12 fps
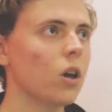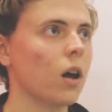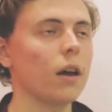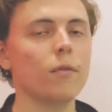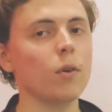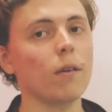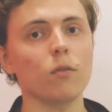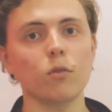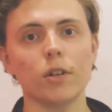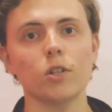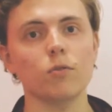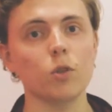if you have a
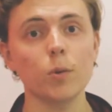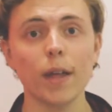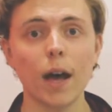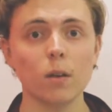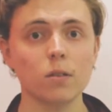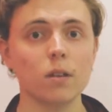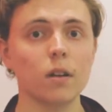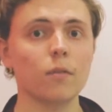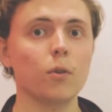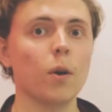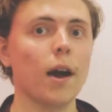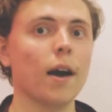reach of 2,000 and
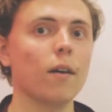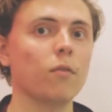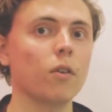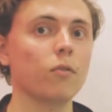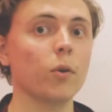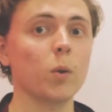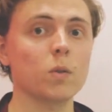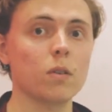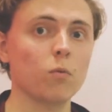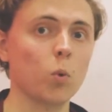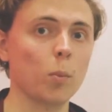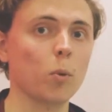if you have a frequency
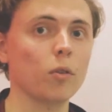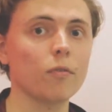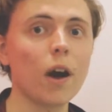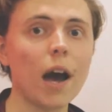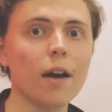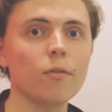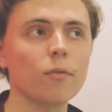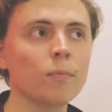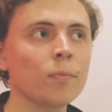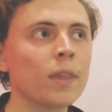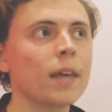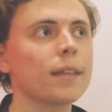of 1.5,
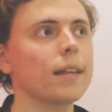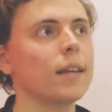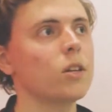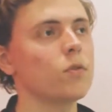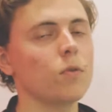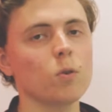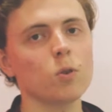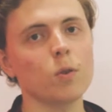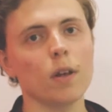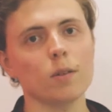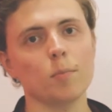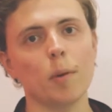then each of those
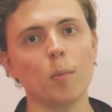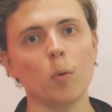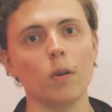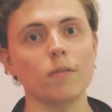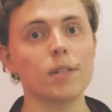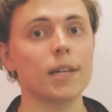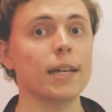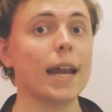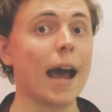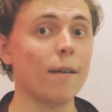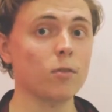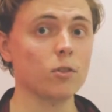2,000 people would have seen an
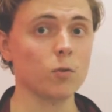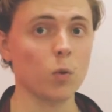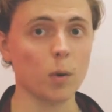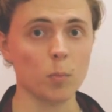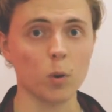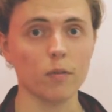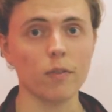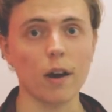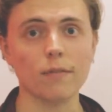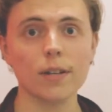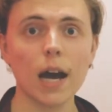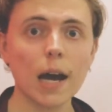average of
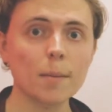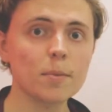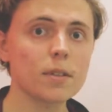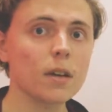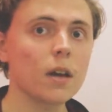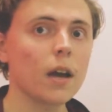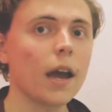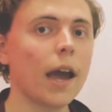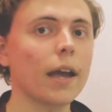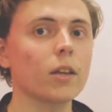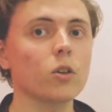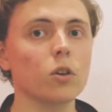1.5 times,
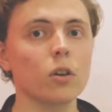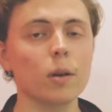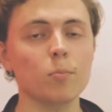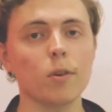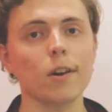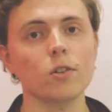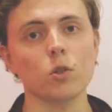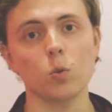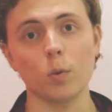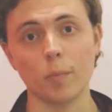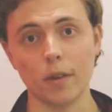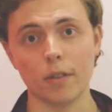and your impressions
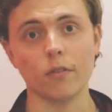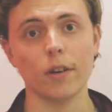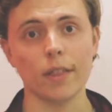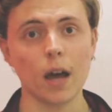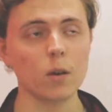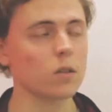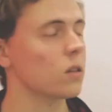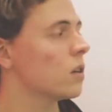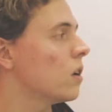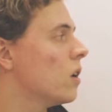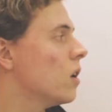would be 3,000.